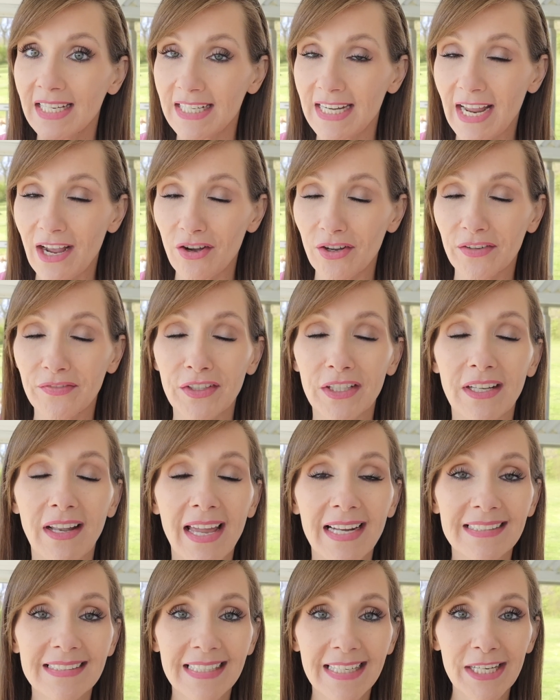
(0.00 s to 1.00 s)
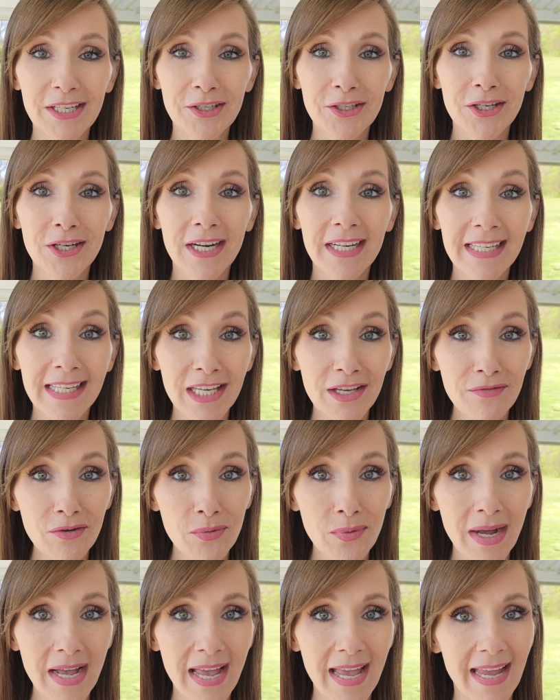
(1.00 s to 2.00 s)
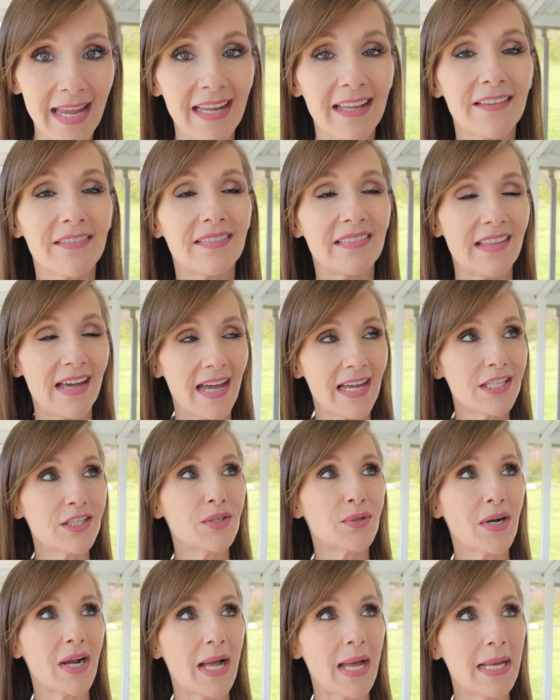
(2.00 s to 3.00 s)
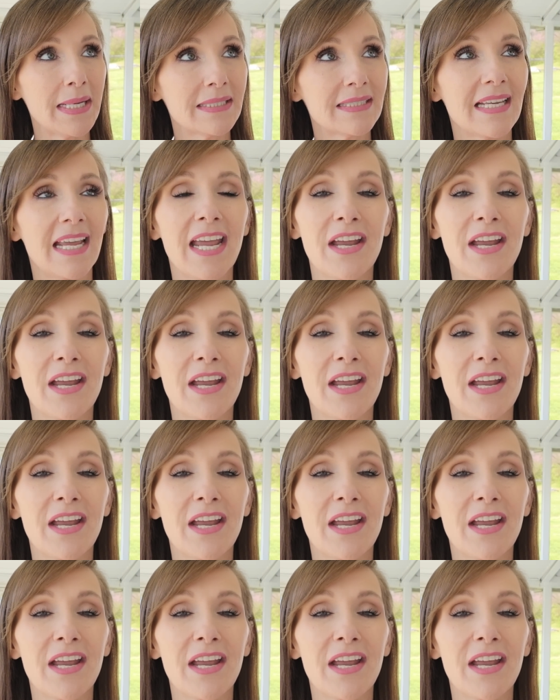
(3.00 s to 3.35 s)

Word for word: Now, if you'd like to enter a giveaway, that's right.